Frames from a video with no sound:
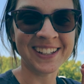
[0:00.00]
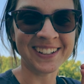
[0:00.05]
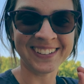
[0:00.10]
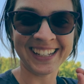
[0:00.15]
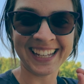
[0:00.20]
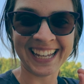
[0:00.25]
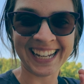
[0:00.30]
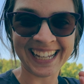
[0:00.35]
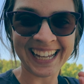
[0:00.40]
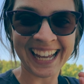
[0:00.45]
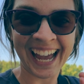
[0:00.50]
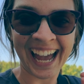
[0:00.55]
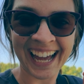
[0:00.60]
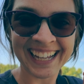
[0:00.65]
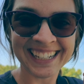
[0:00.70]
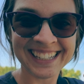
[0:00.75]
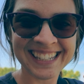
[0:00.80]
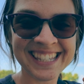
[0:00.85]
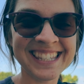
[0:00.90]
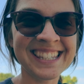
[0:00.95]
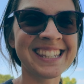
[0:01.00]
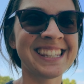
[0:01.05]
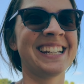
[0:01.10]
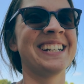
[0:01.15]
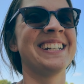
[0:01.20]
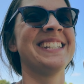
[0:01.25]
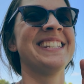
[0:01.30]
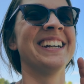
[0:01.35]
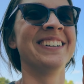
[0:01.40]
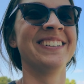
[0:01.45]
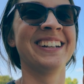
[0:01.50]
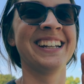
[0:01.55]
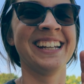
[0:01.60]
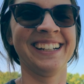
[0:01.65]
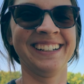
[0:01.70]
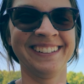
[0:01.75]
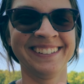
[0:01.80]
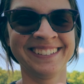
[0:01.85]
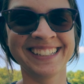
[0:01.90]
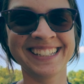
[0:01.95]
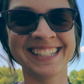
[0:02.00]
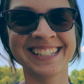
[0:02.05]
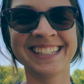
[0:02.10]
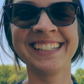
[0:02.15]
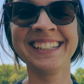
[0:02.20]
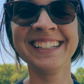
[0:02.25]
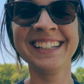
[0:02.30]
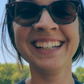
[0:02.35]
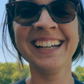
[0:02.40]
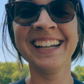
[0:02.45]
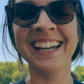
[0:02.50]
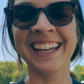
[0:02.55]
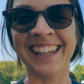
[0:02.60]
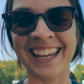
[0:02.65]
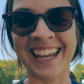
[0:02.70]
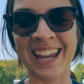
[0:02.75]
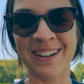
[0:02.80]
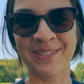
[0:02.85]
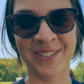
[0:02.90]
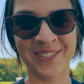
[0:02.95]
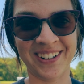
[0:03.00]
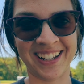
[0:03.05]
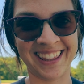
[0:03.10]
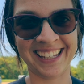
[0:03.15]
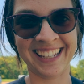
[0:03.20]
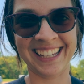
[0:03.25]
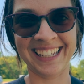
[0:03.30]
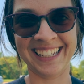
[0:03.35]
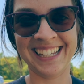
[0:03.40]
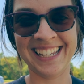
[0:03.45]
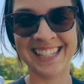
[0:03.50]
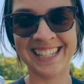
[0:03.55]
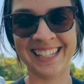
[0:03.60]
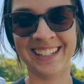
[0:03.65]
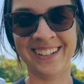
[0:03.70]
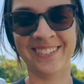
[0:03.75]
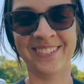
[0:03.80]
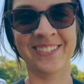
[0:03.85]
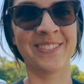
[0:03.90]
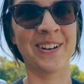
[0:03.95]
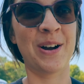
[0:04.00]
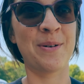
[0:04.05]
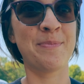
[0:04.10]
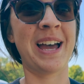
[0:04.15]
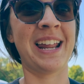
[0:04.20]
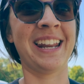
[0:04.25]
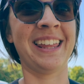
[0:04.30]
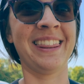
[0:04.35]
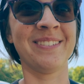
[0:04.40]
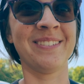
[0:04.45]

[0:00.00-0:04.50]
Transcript: little kitty cats. They're so cute. And they came over to the kids, and they were, we're all patting